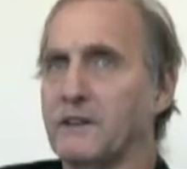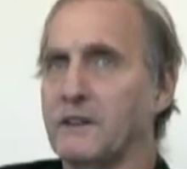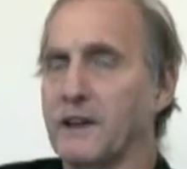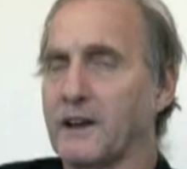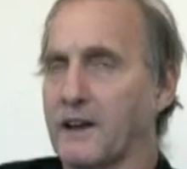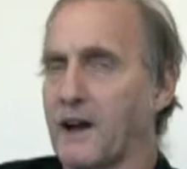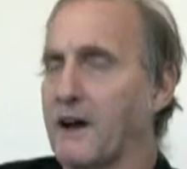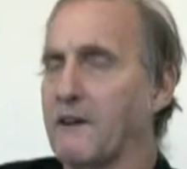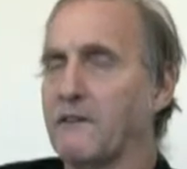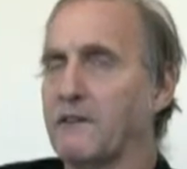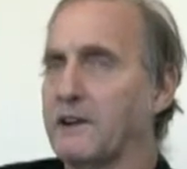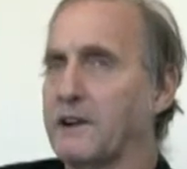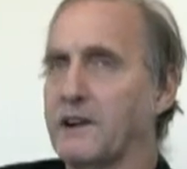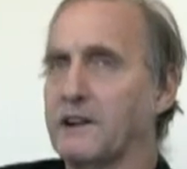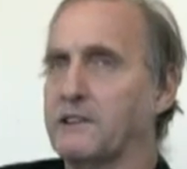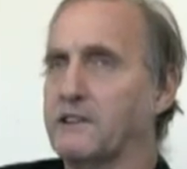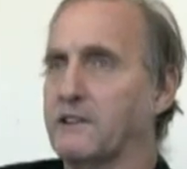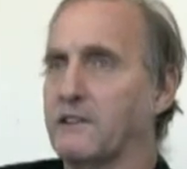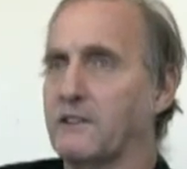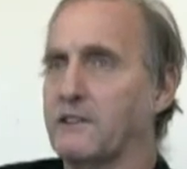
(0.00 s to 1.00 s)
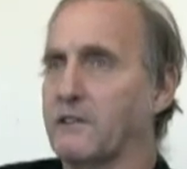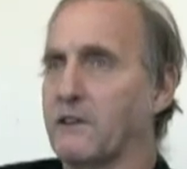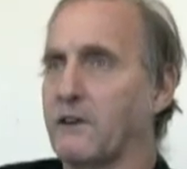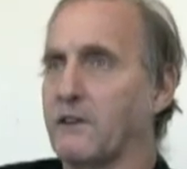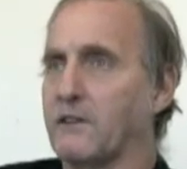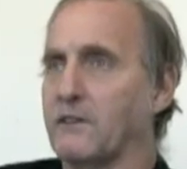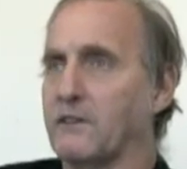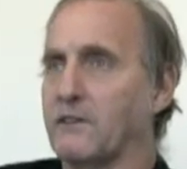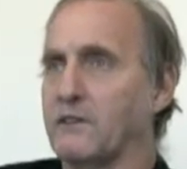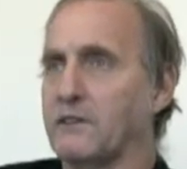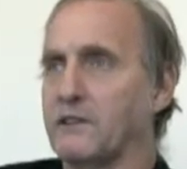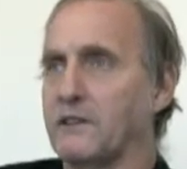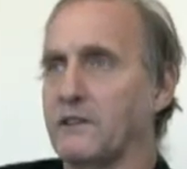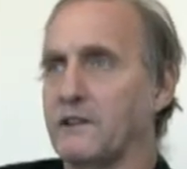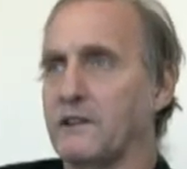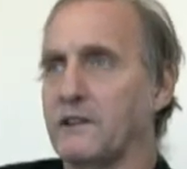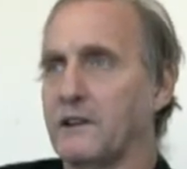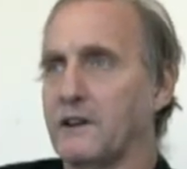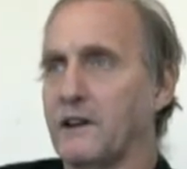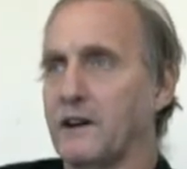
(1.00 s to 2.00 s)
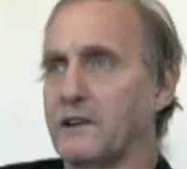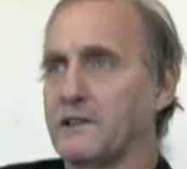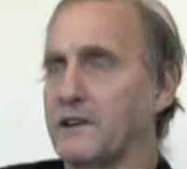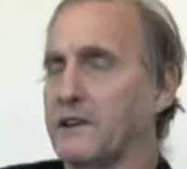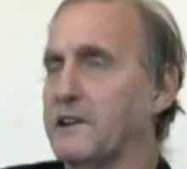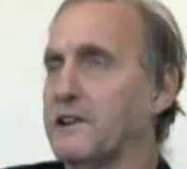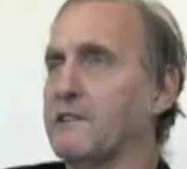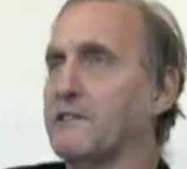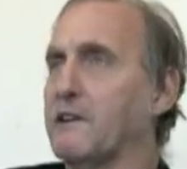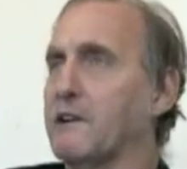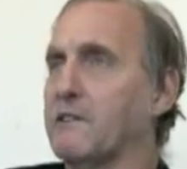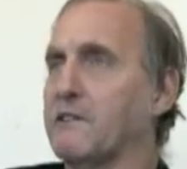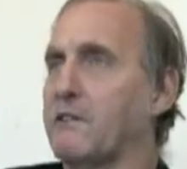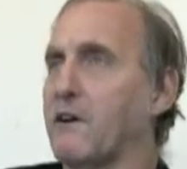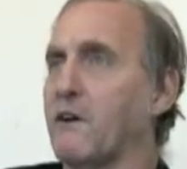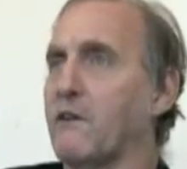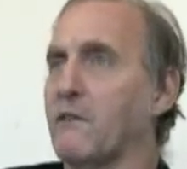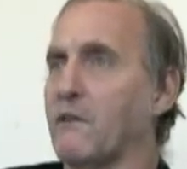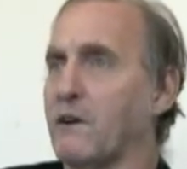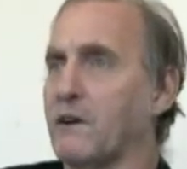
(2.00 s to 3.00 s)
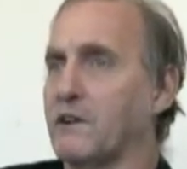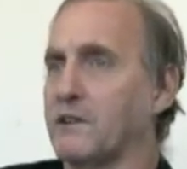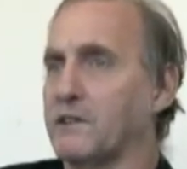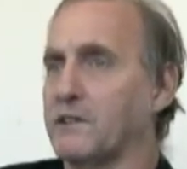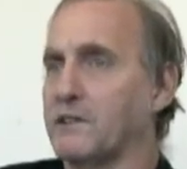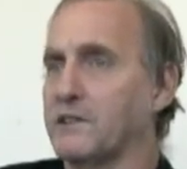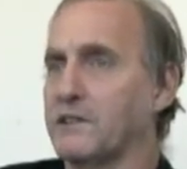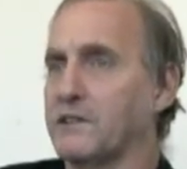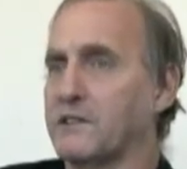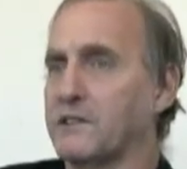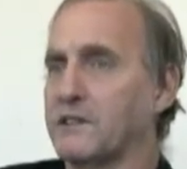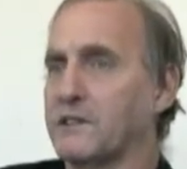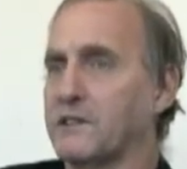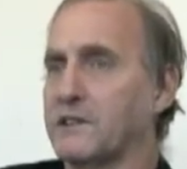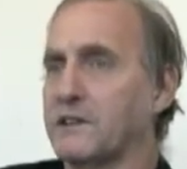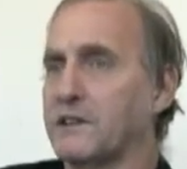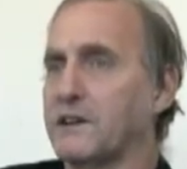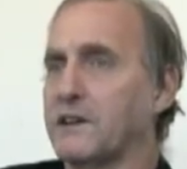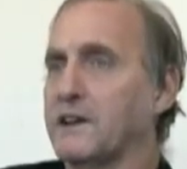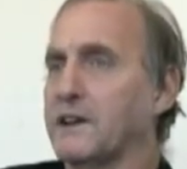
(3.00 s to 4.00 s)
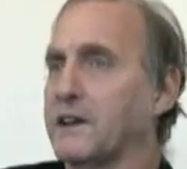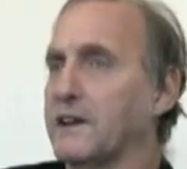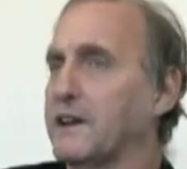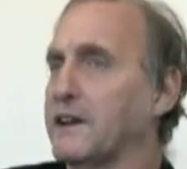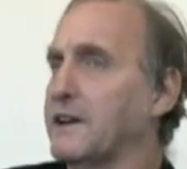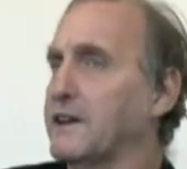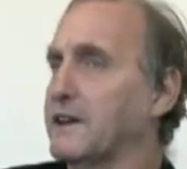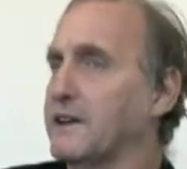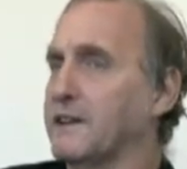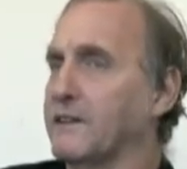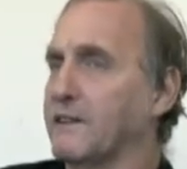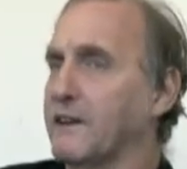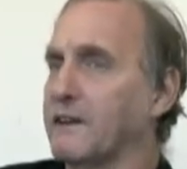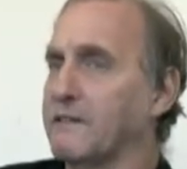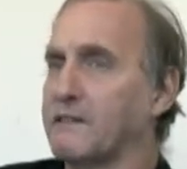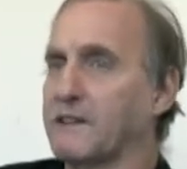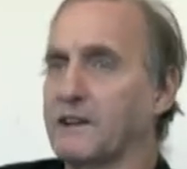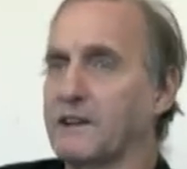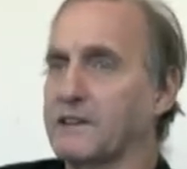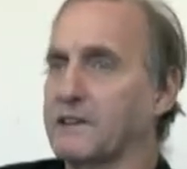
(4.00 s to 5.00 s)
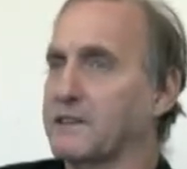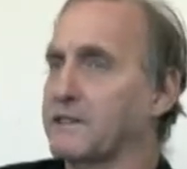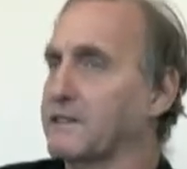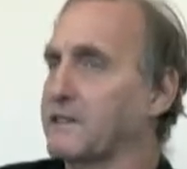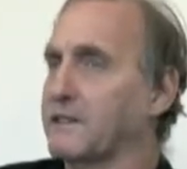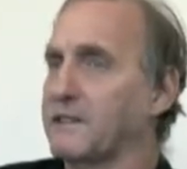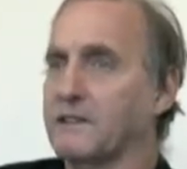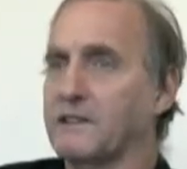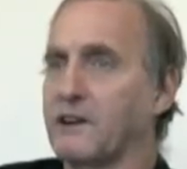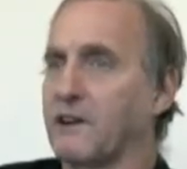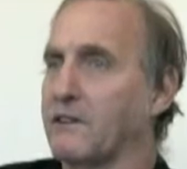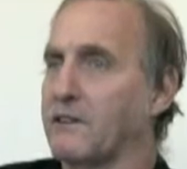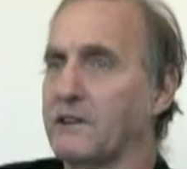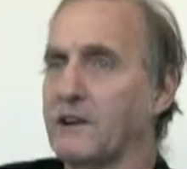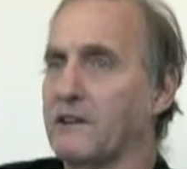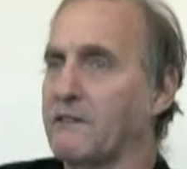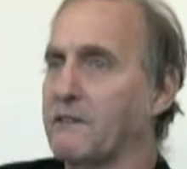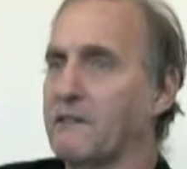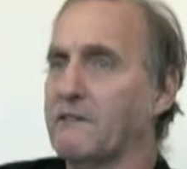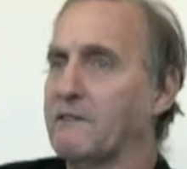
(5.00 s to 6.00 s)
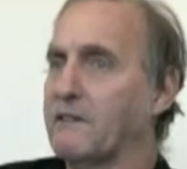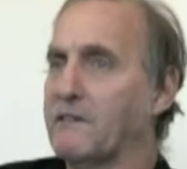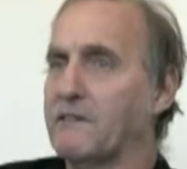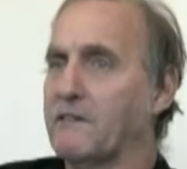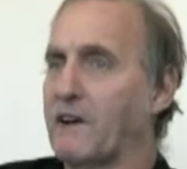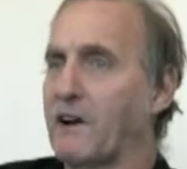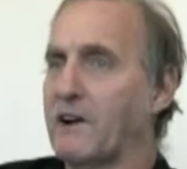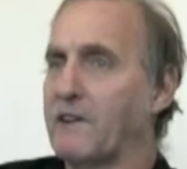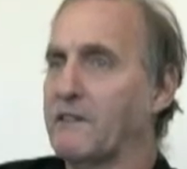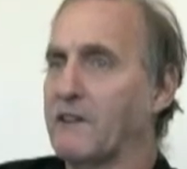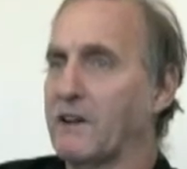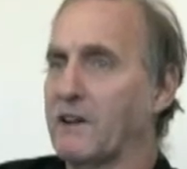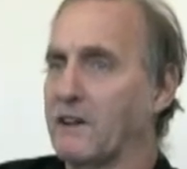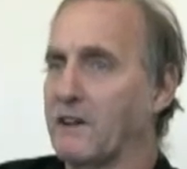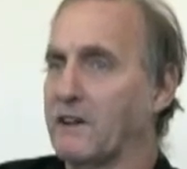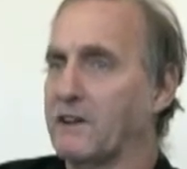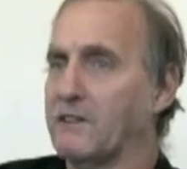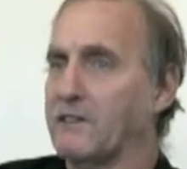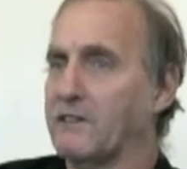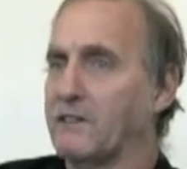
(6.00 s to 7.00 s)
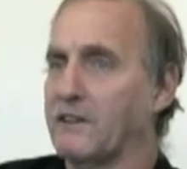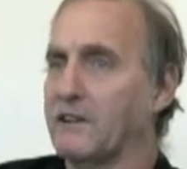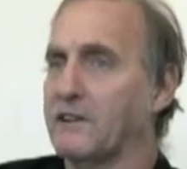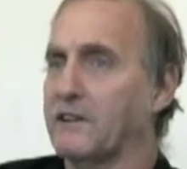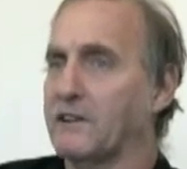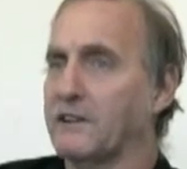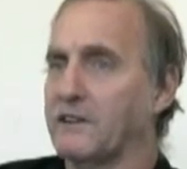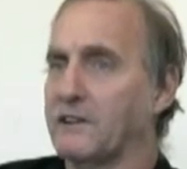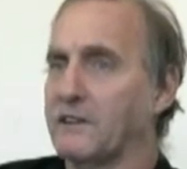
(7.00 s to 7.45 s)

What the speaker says: like I wouldn't answer a phone, because I didn't know what a phone was, in the way, because, you know, you've never been part of that life, right?